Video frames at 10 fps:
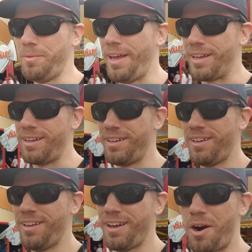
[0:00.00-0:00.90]
I'm like,
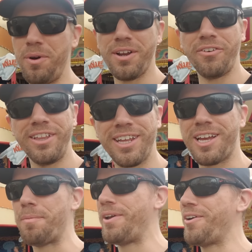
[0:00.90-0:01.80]
are we really gonna
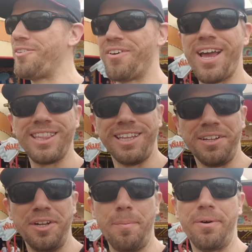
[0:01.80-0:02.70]
come here and ride the
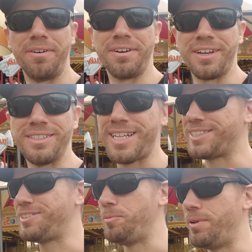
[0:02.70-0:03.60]
little nipper? Because that's
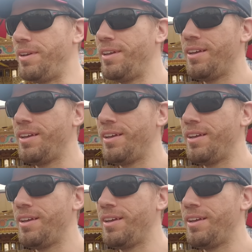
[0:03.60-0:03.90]
stupid.